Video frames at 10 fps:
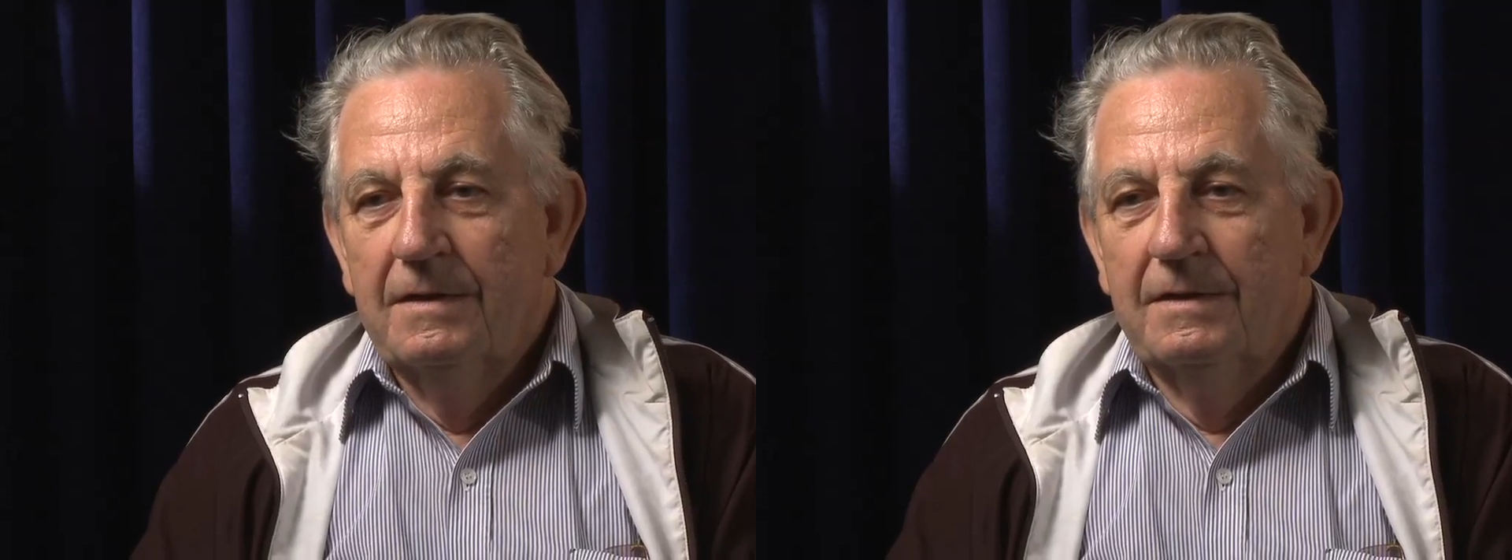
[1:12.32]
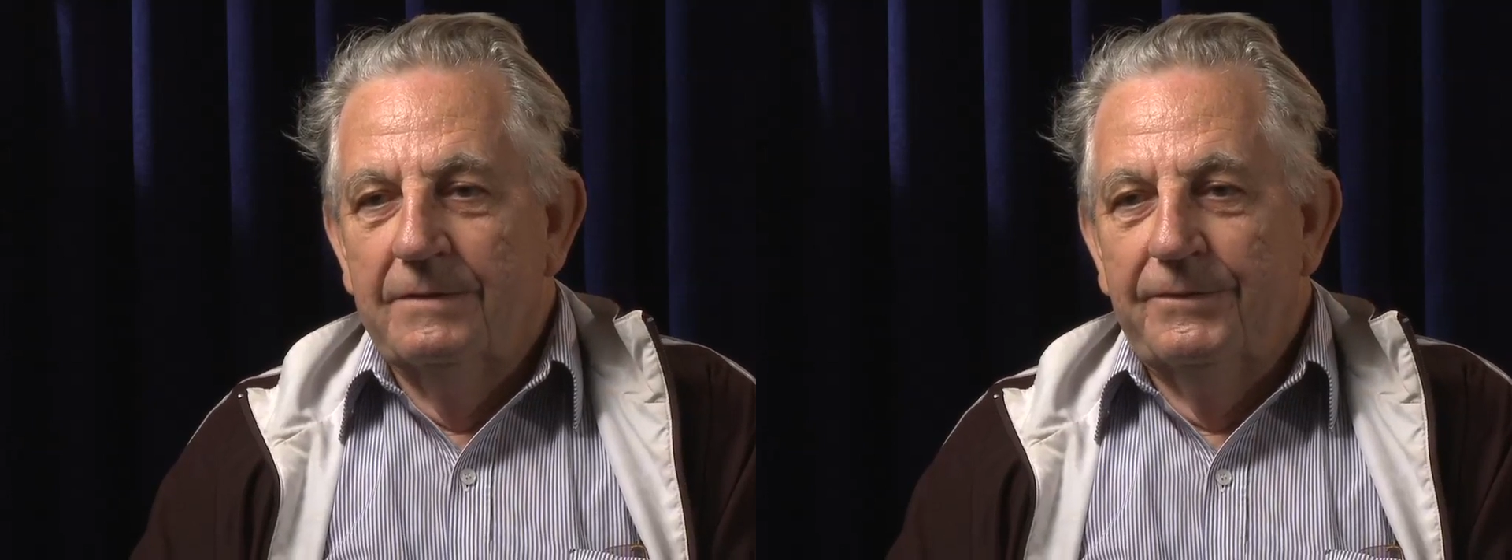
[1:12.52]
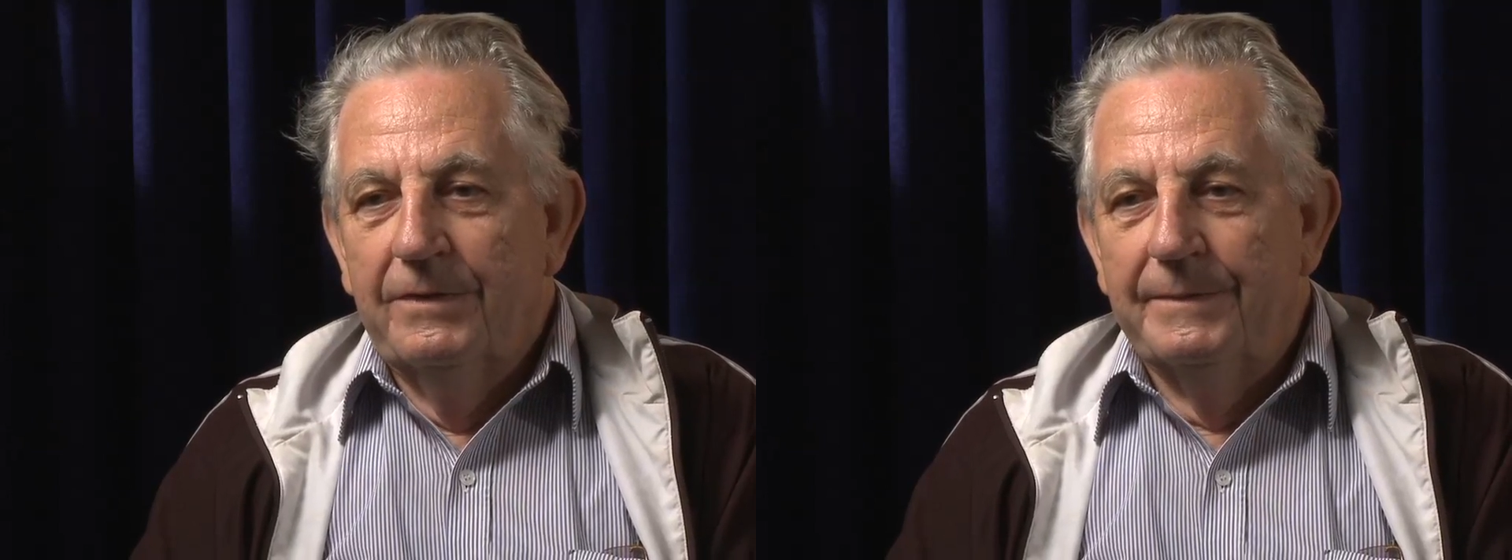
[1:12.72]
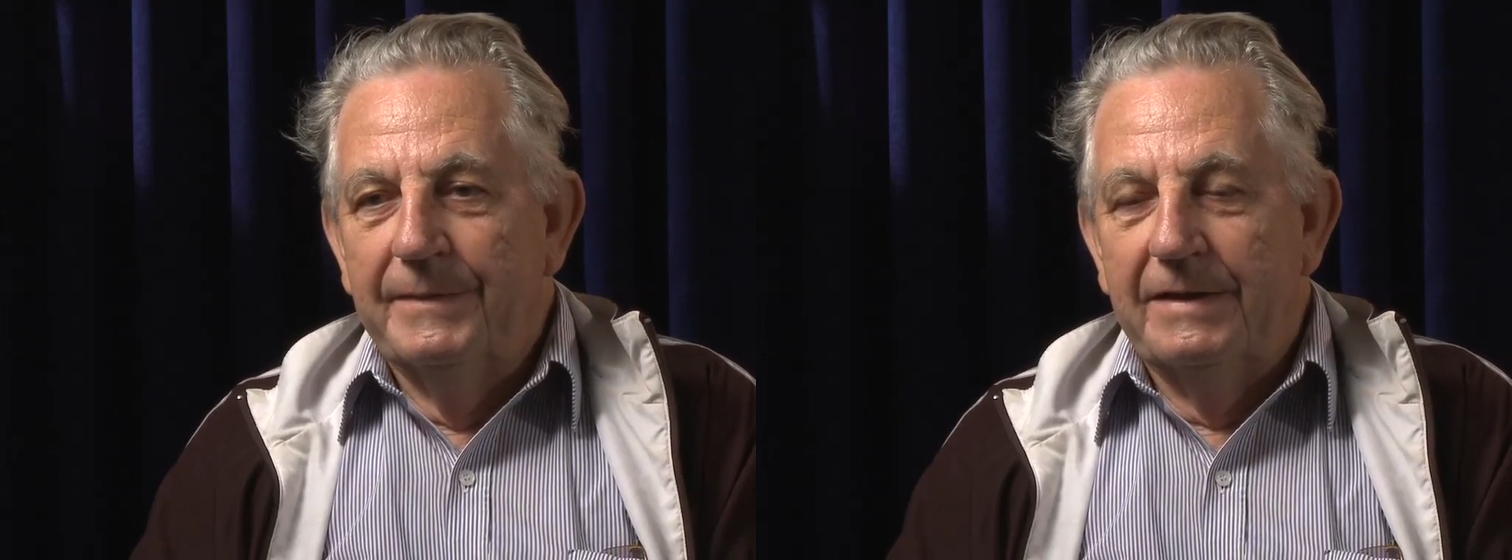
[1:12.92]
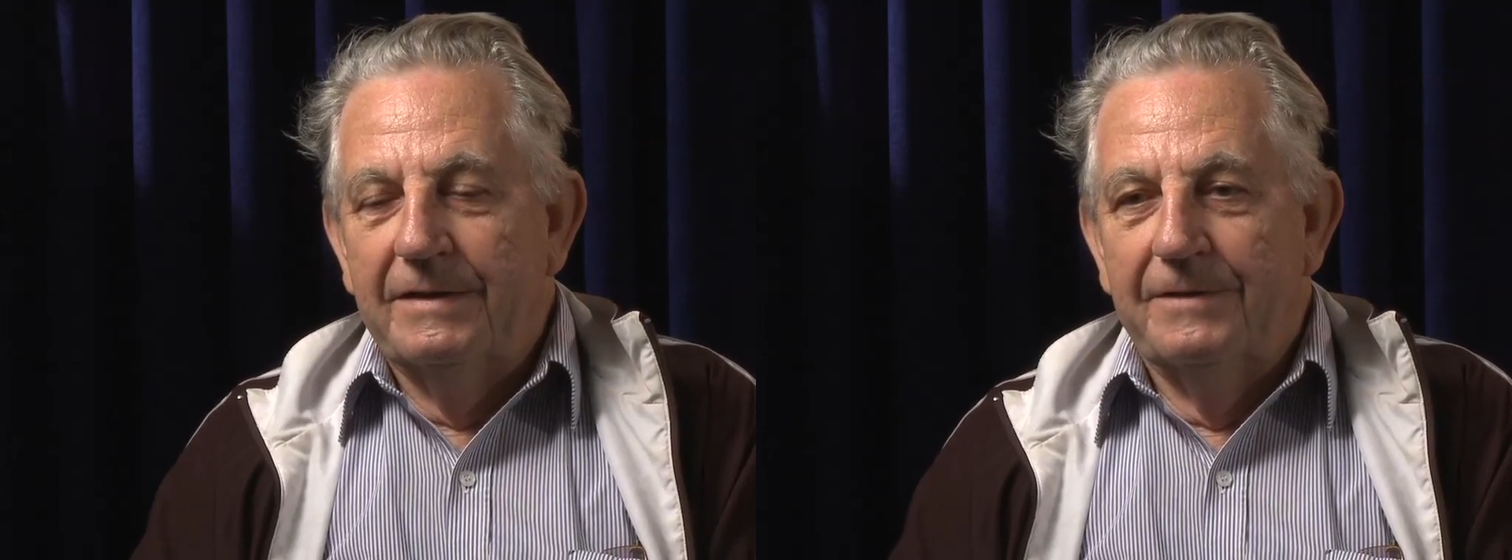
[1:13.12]
And from
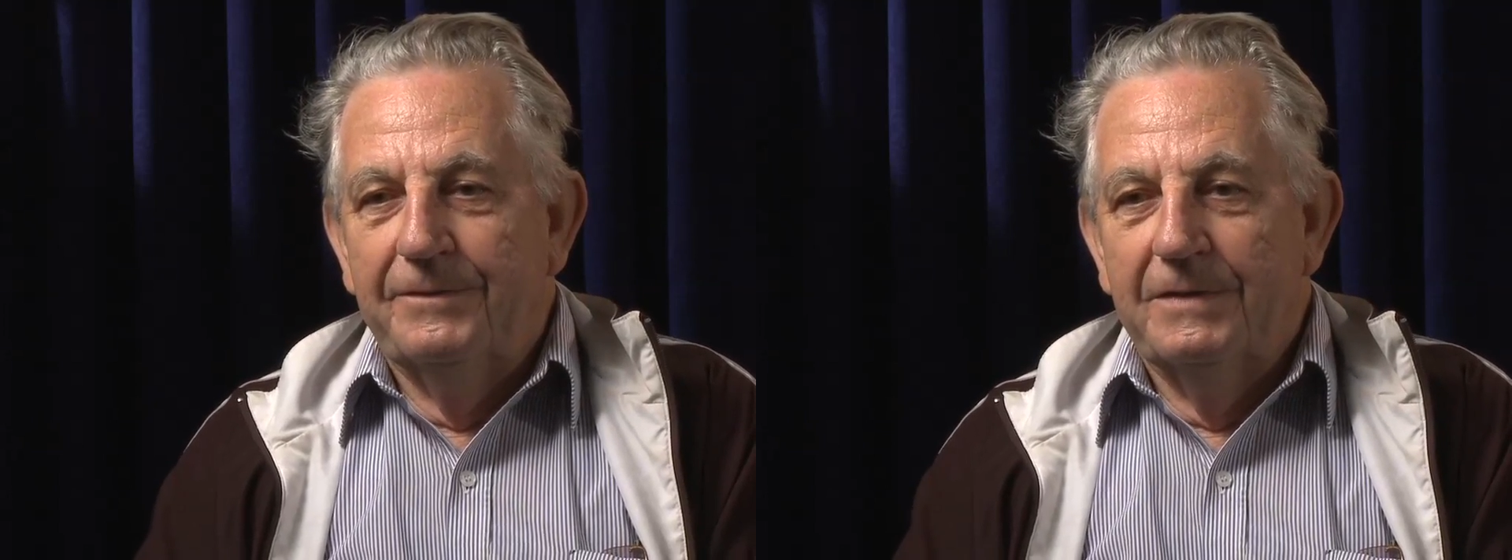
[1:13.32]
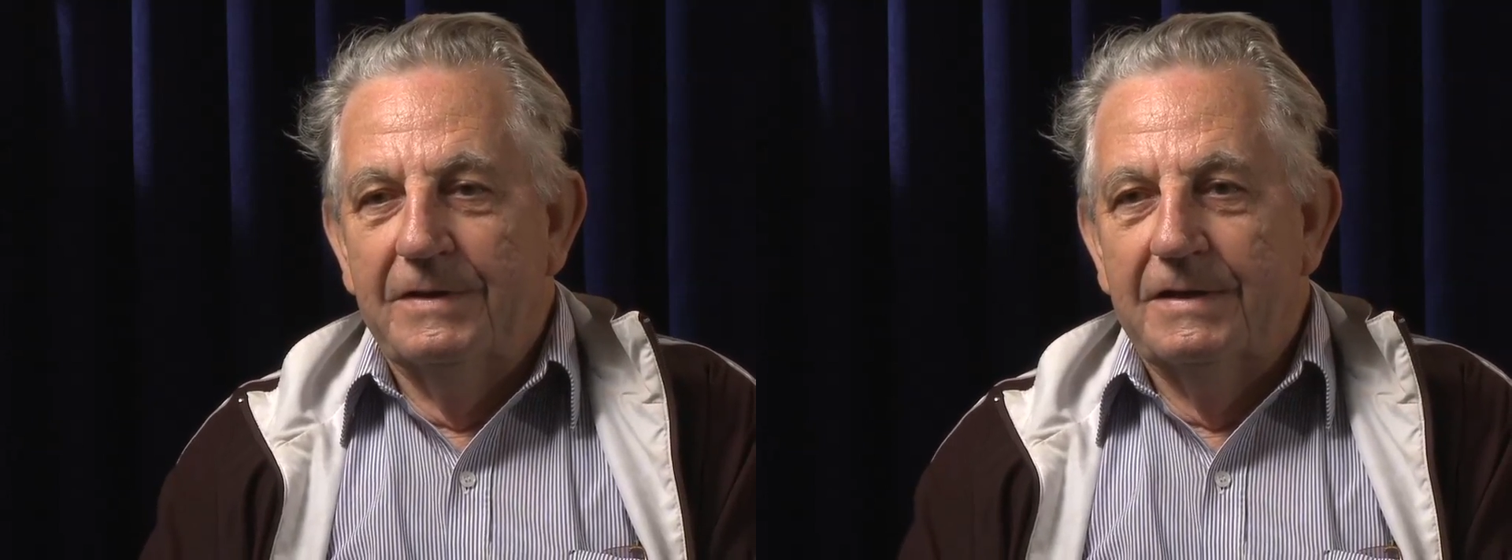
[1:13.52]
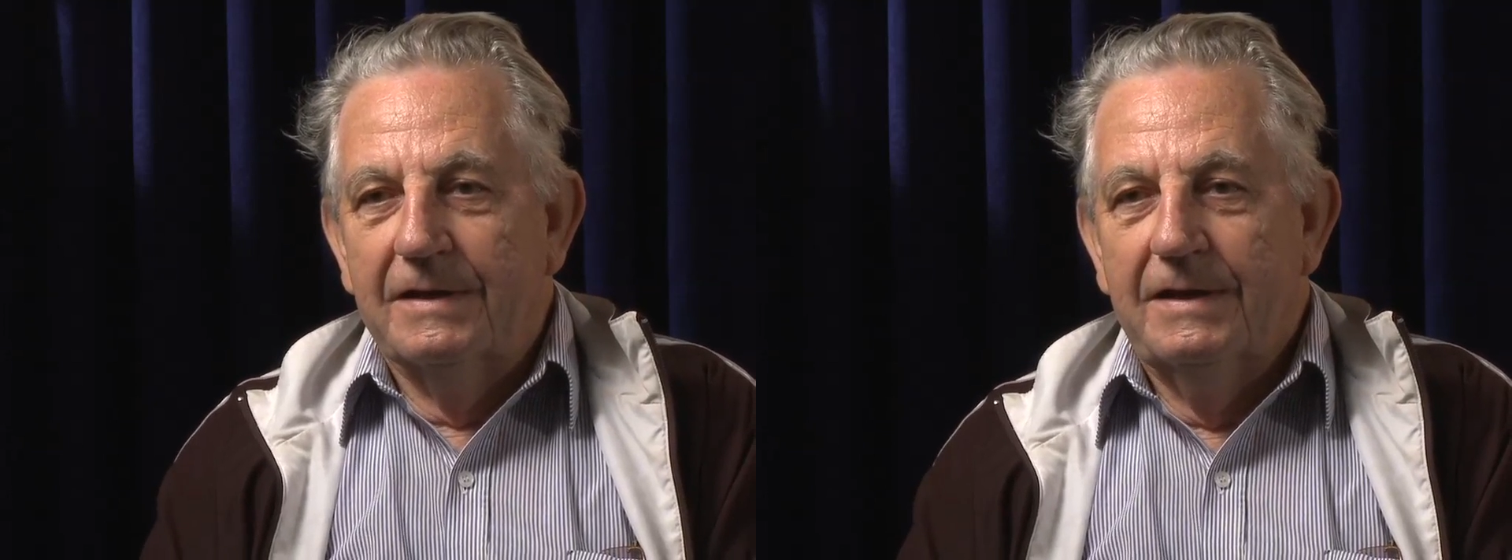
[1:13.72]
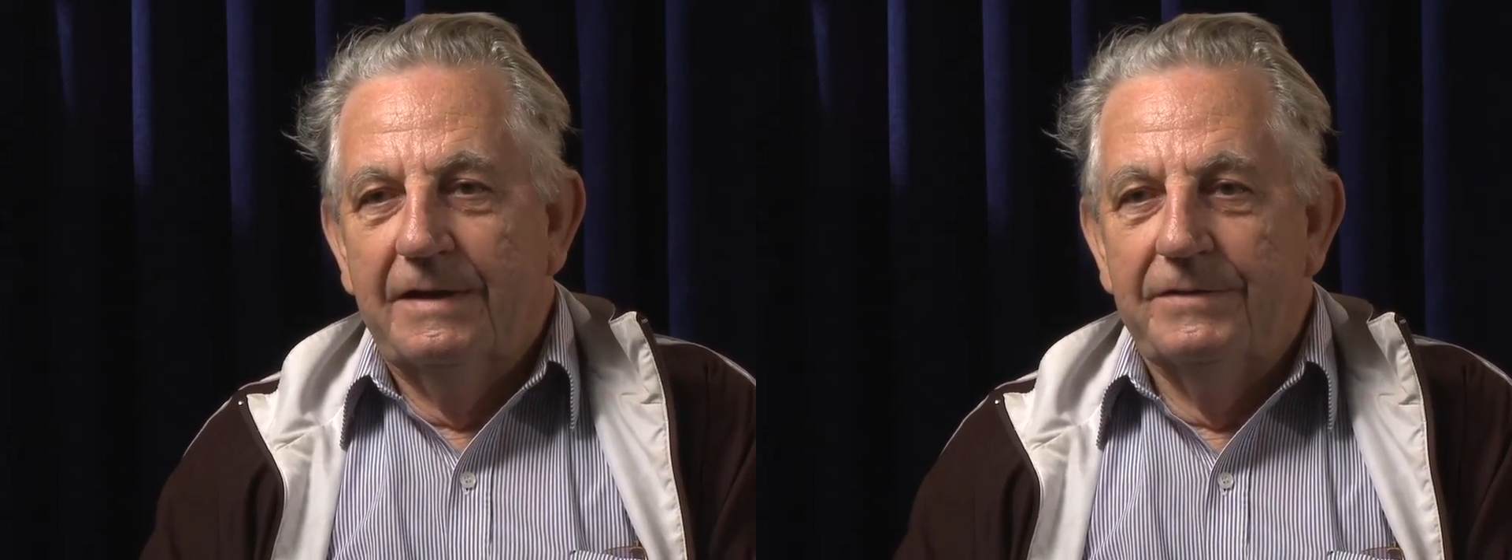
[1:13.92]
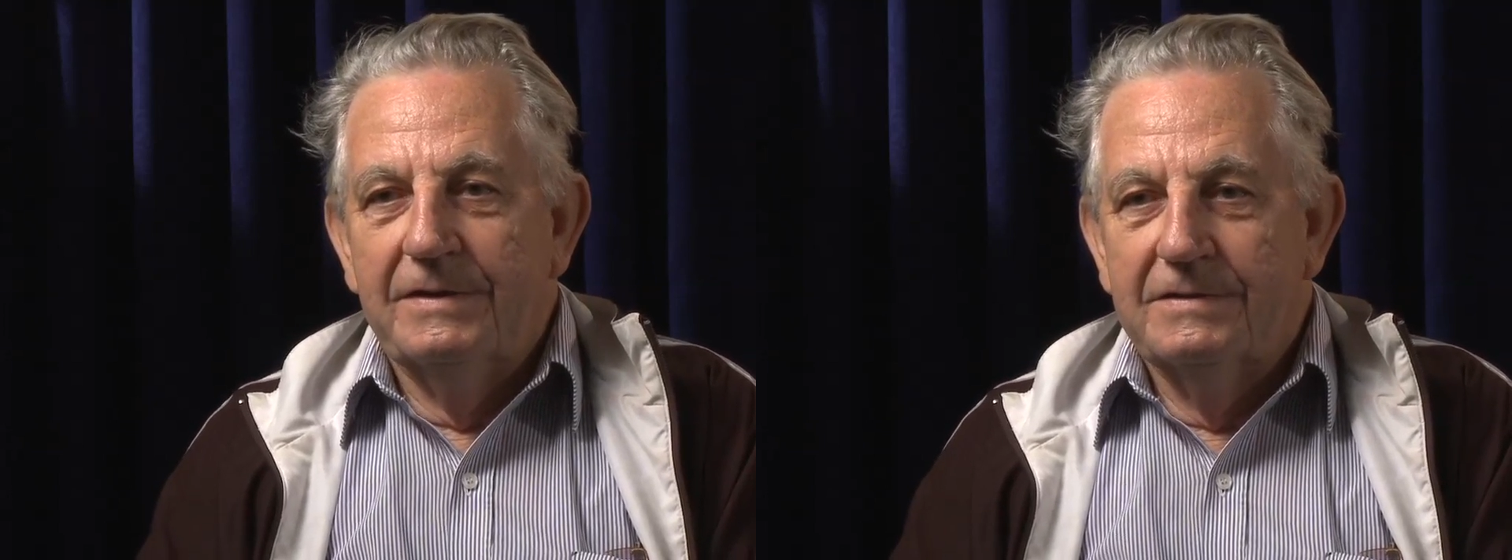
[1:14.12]
that they'd fill in the
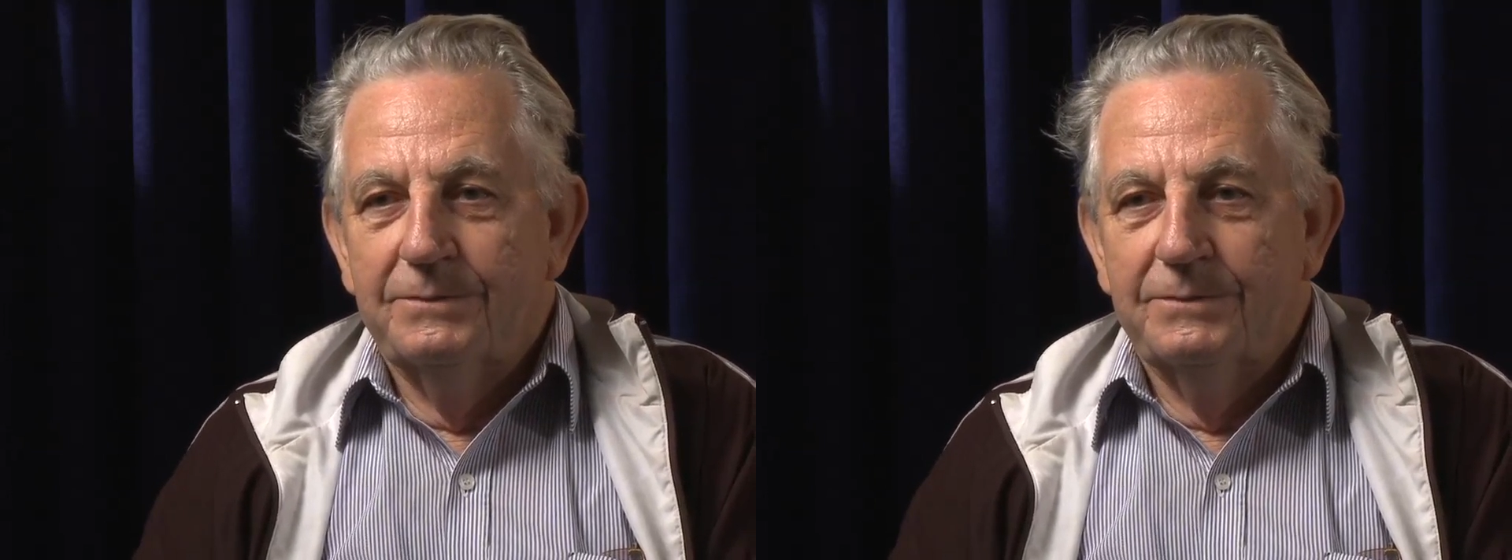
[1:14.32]
cavities